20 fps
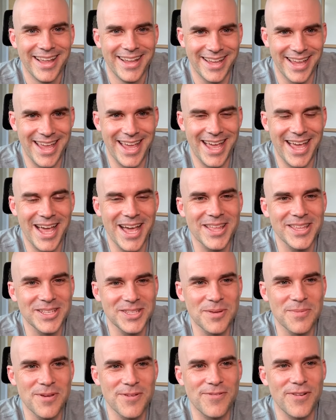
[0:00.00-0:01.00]
Yeah,
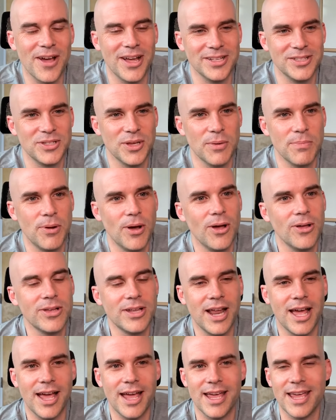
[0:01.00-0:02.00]
this will be fun. So
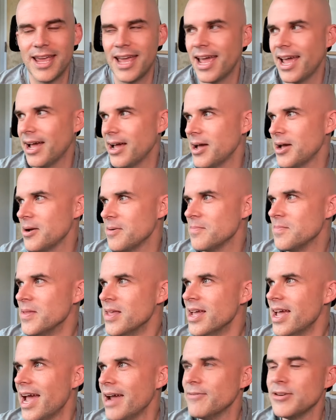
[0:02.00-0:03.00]
Paul and I,
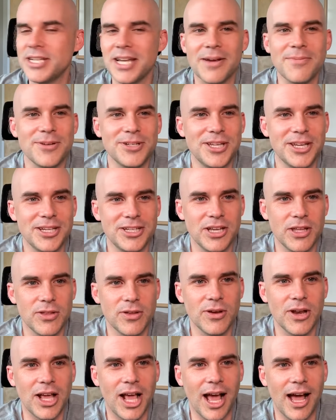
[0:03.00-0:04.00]
every time we see each
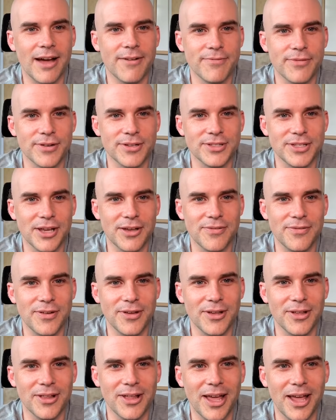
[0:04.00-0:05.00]
other at a conference, I
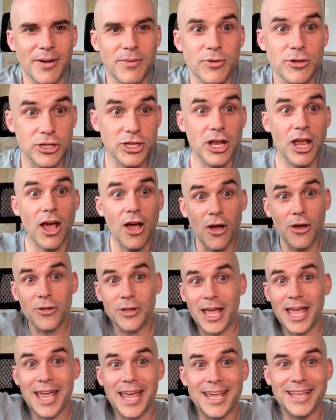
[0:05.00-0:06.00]
feel like we're just,
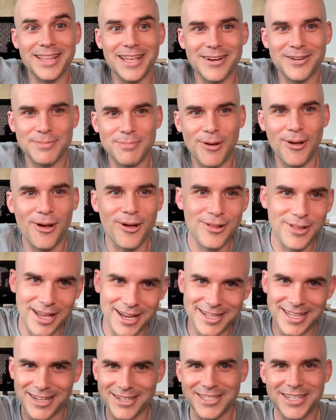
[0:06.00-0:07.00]
oh, hey, there's Paul,
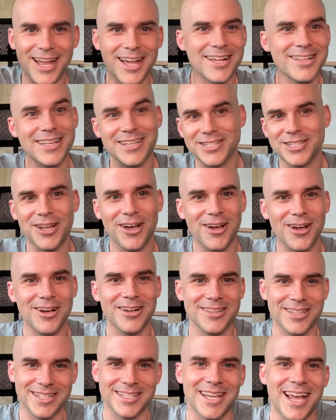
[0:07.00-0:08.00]
like there's Doug, let's
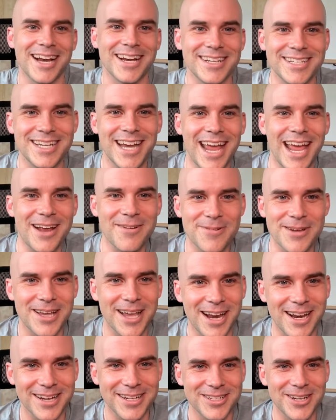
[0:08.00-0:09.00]
talk, let's kind of chat. We
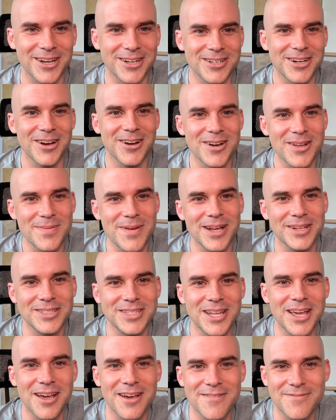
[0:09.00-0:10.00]
kind of talk nerdy
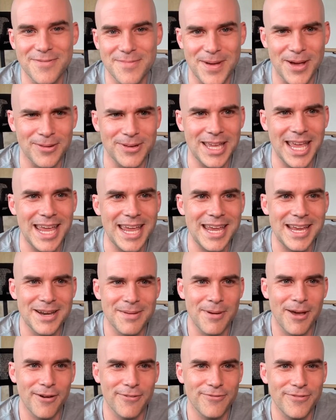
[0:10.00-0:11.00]
about stuff, about
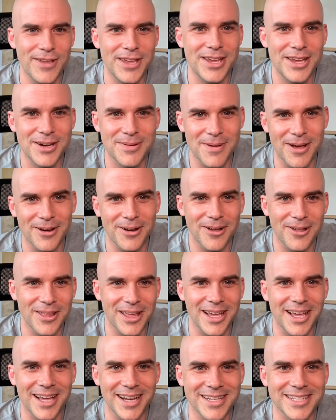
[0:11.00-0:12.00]
gait, about feed, about
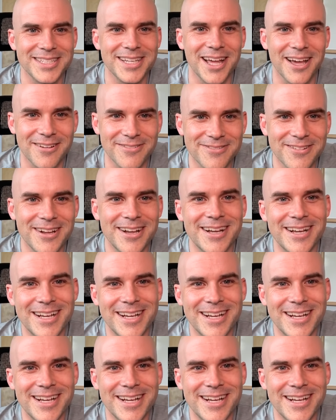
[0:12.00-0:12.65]
all that kind of stuff.